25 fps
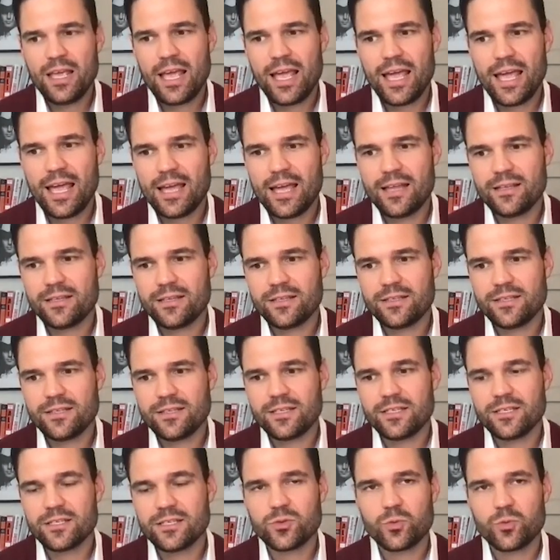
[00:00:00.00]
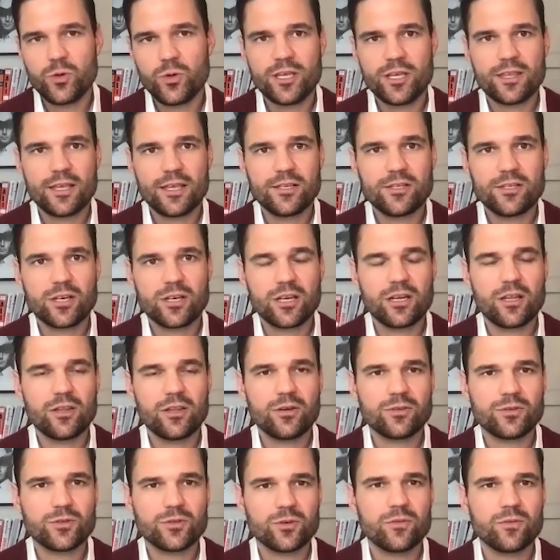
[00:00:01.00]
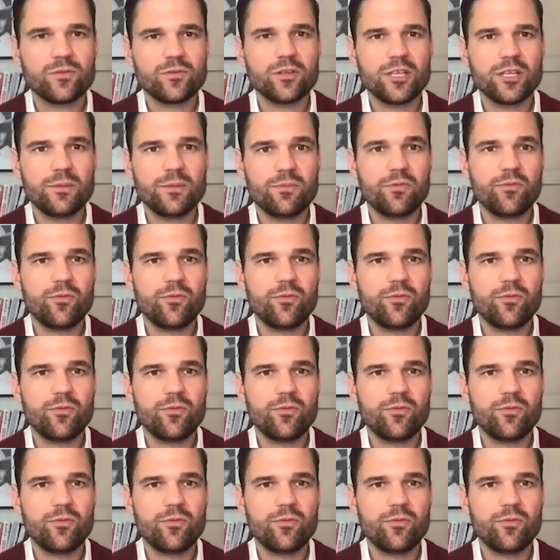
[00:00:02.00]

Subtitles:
And this week, they took another sort of leap